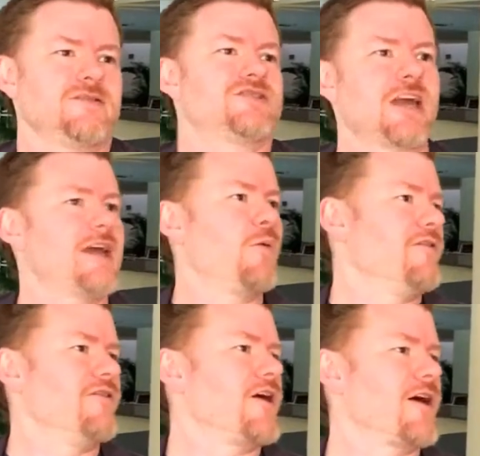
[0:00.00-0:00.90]
Che
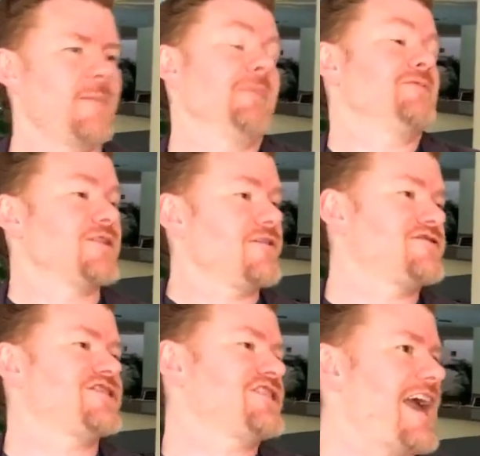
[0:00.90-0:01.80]
Guevara, people sell
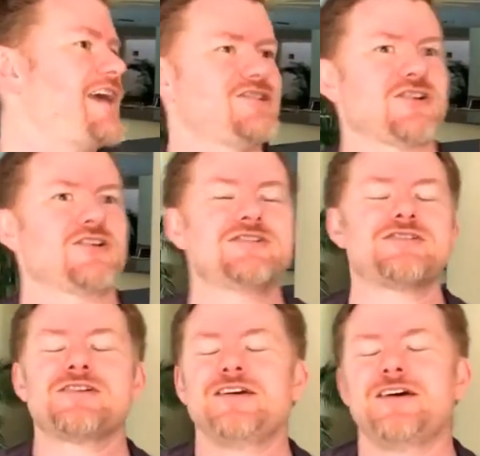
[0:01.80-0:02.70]
Che
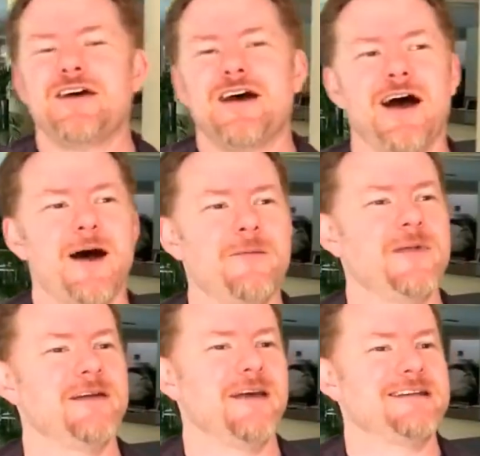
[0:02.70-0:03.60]
shirts.
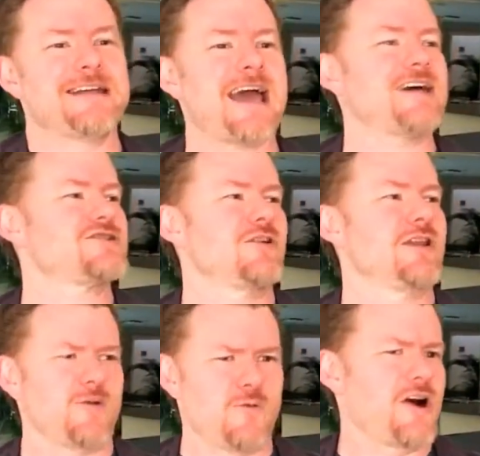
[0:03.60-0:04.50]
Um, and, and, Castro,
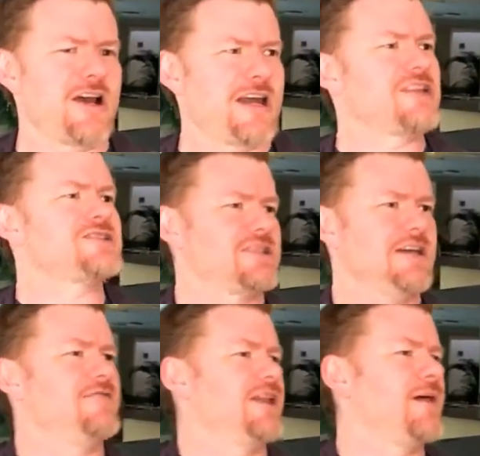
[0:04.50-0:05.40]
like, we're against the
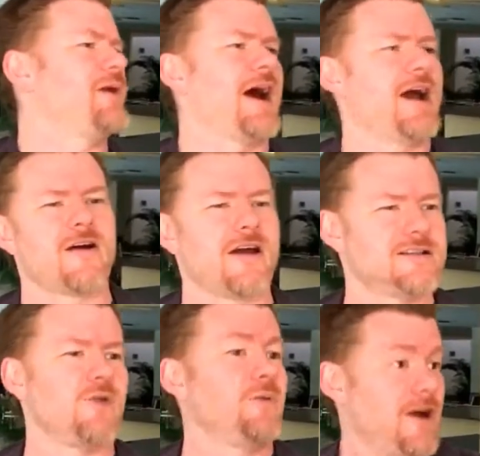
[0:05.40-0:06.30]
evil empire
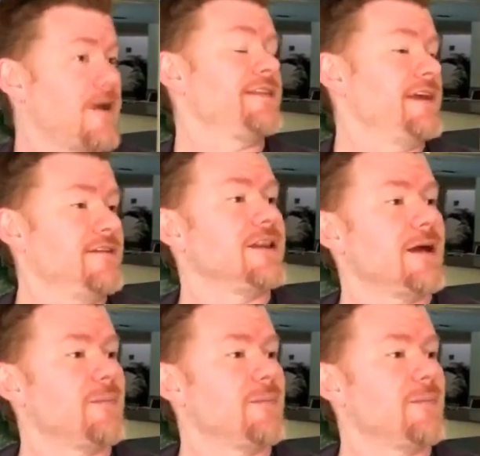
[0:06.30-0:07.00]
until we are the evil